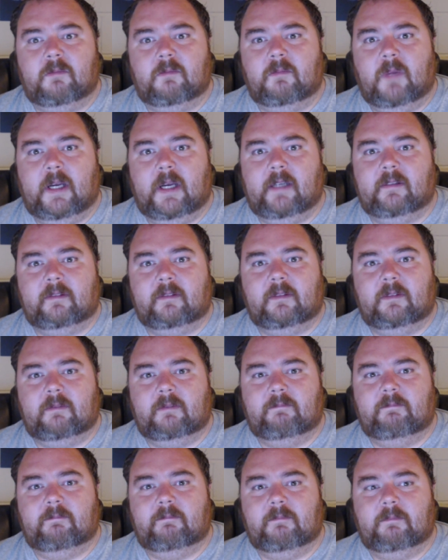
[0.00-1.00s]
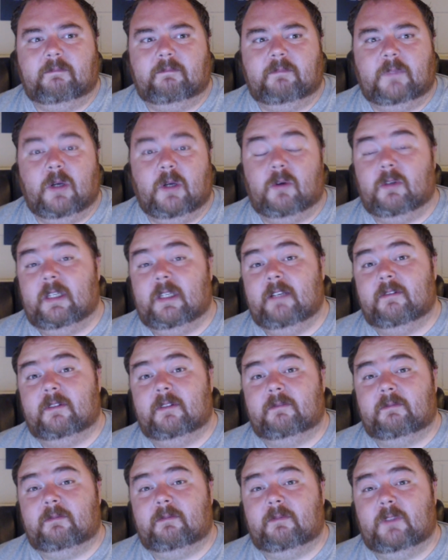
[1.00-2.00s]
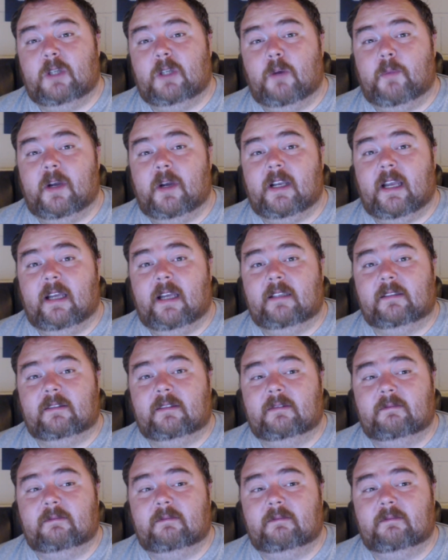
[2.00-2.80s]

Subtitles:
Bye. Go Cleveland. Go Buckeyes.